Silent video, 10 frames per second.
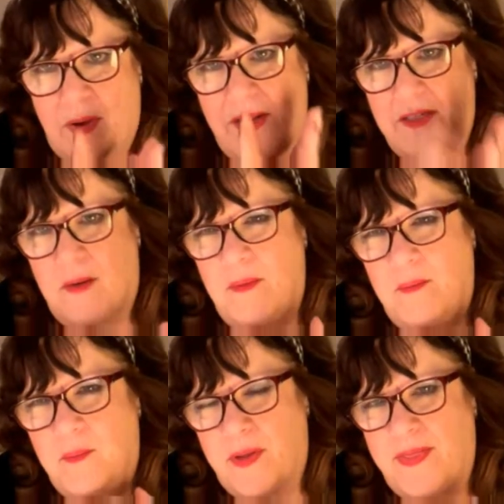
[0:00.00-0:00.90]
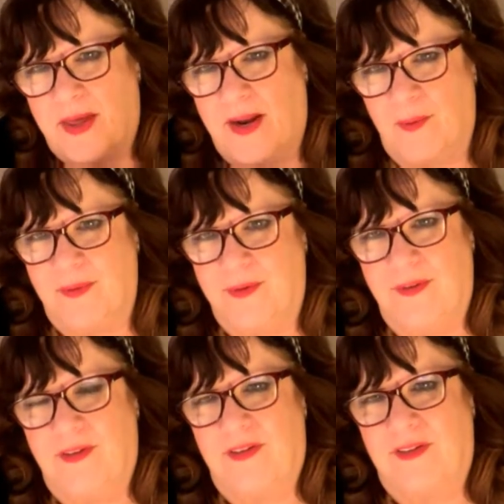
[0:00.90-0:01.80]
wanted to point that out,
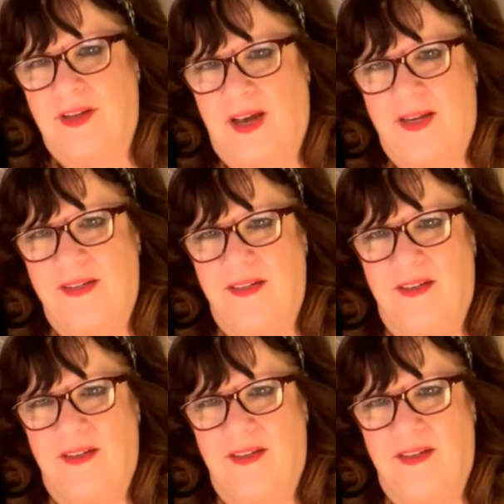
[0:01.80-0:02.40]
Todd.